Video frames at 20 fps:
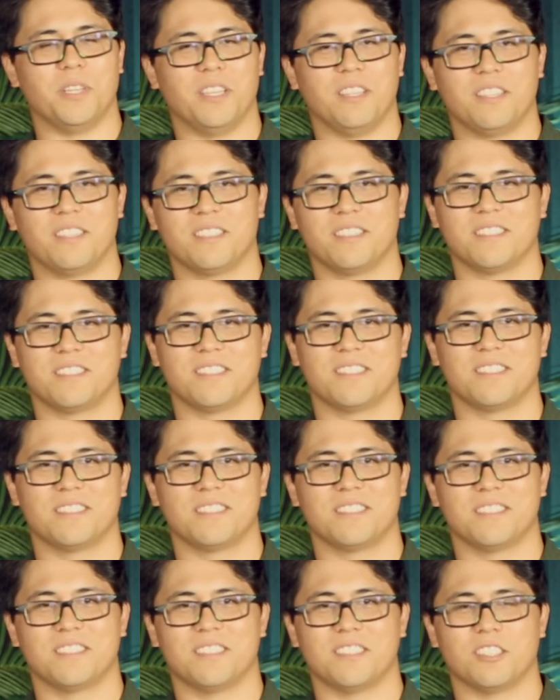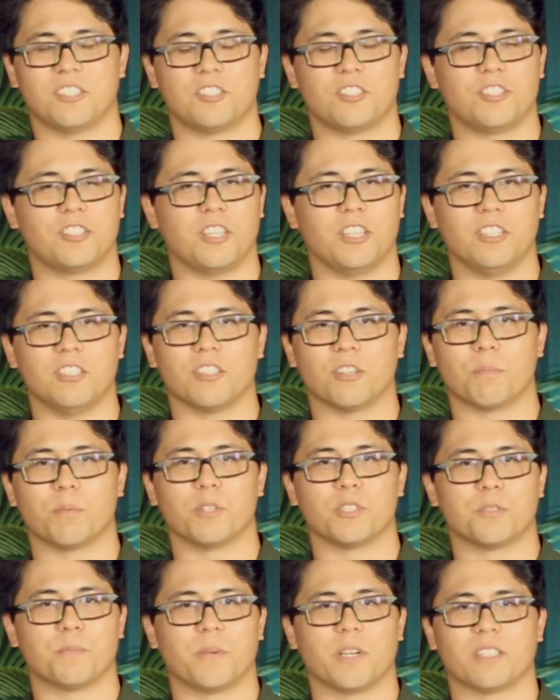me, let's change our
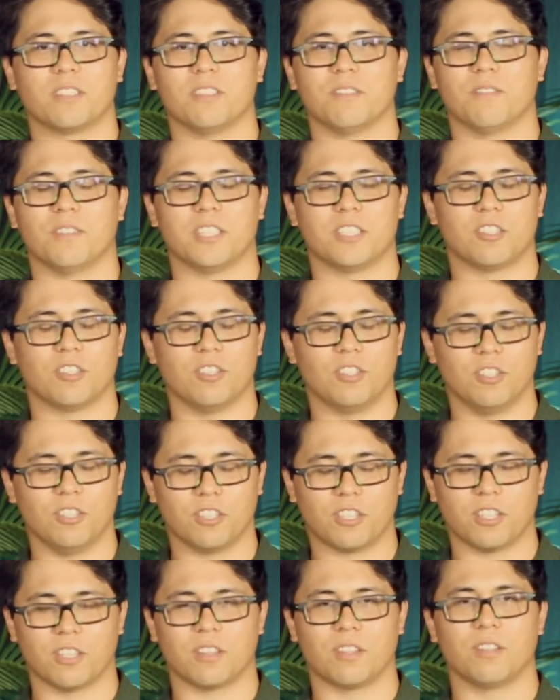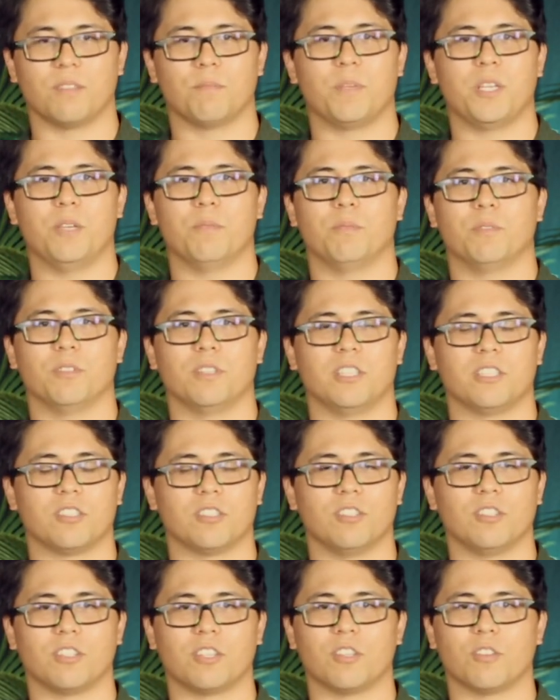perspective. Let's look at people.
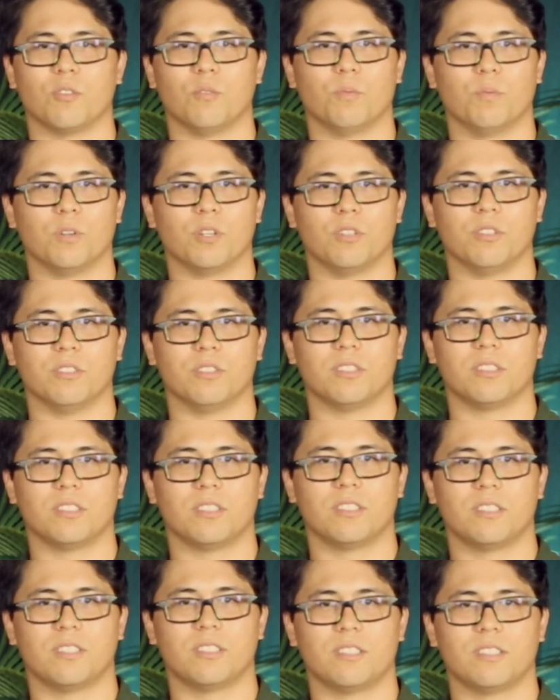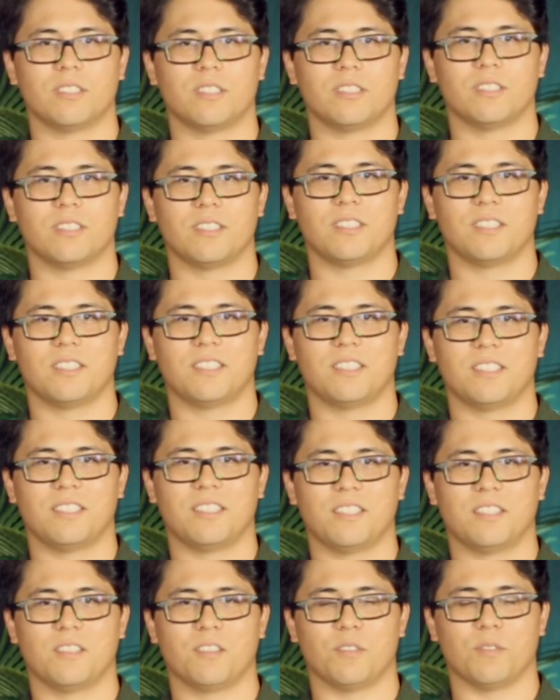Let's look at the world
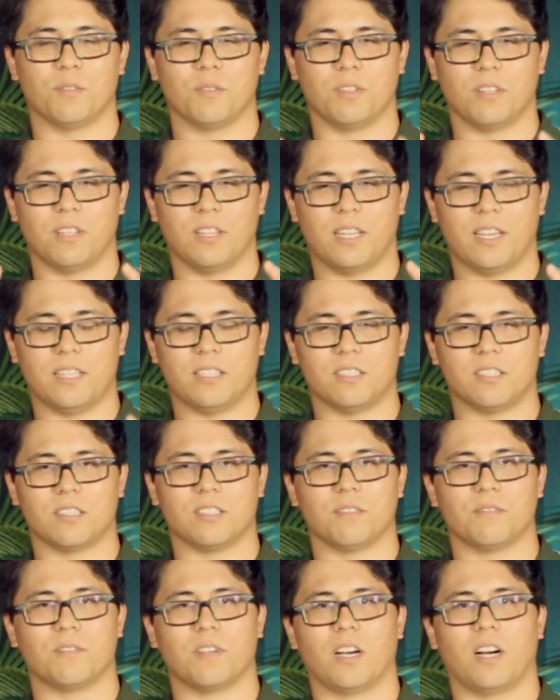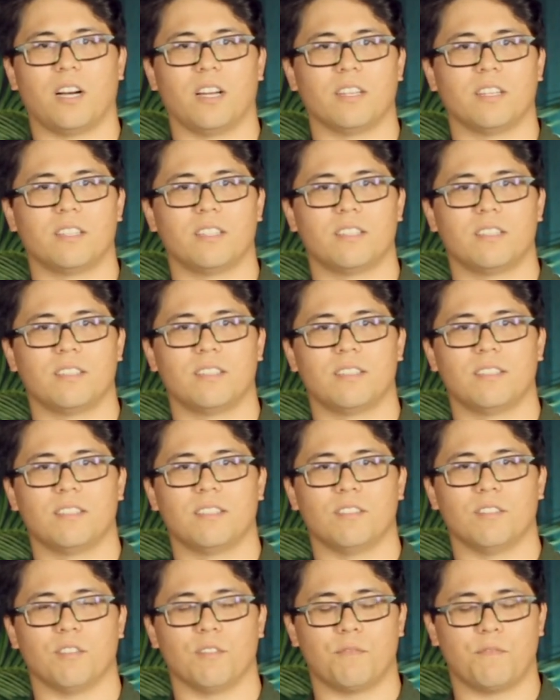through the lens of God,
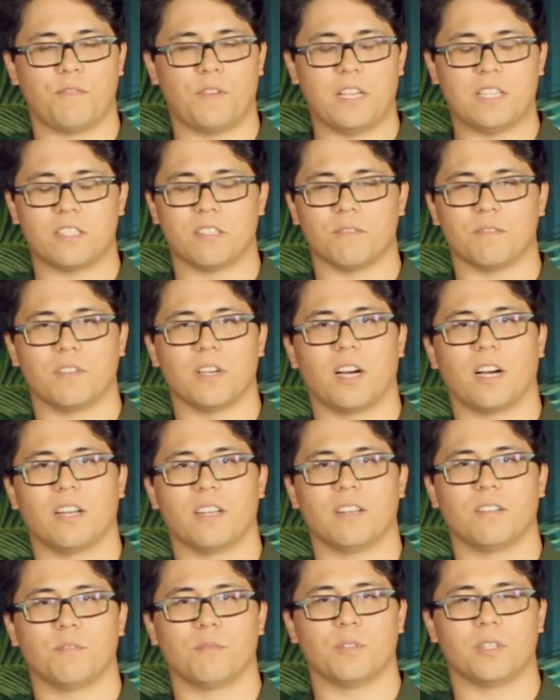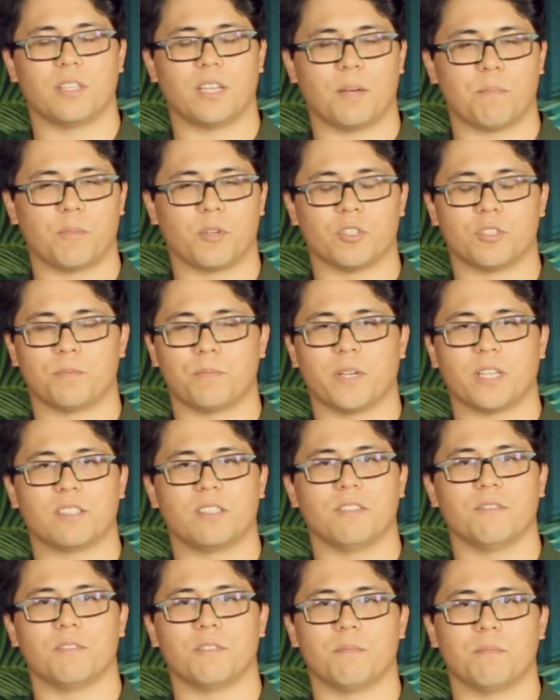through the face of God, with that
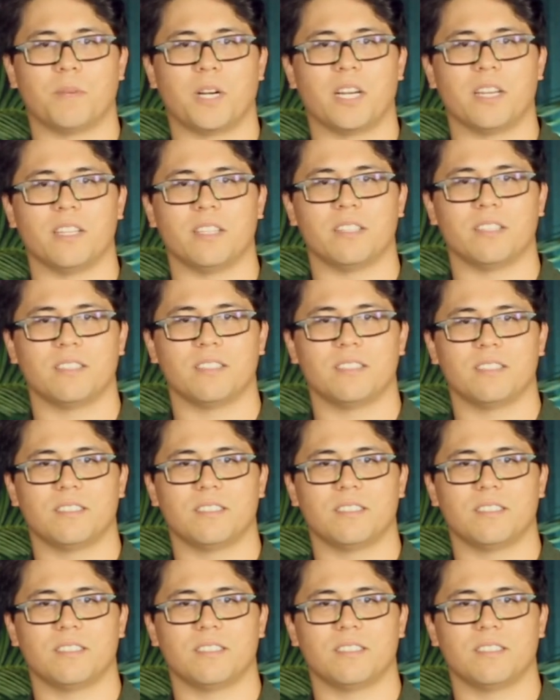perspective in mind,